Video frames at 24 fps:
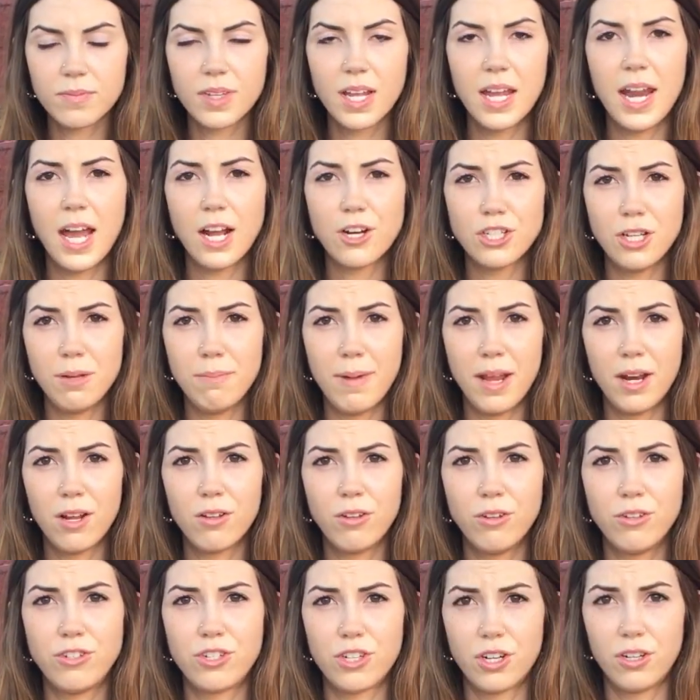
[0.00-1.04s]
And actually,
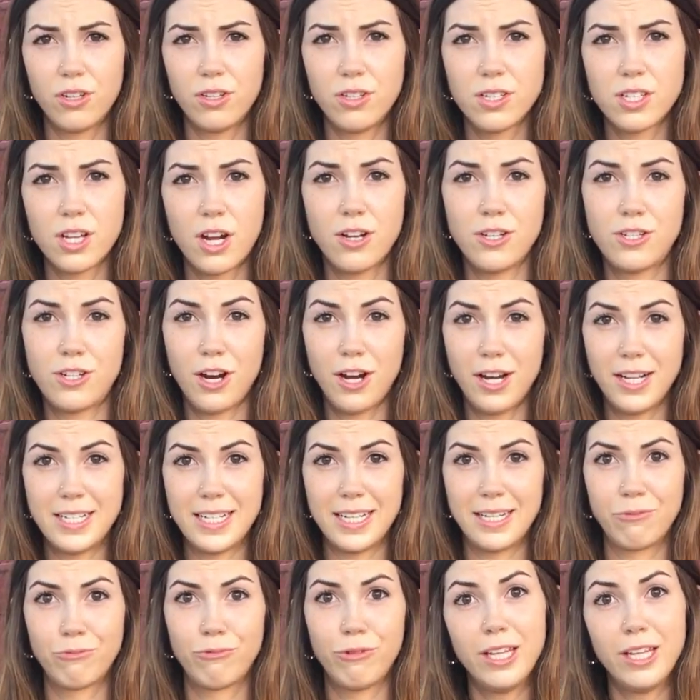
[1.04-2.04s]
medical journals are starting to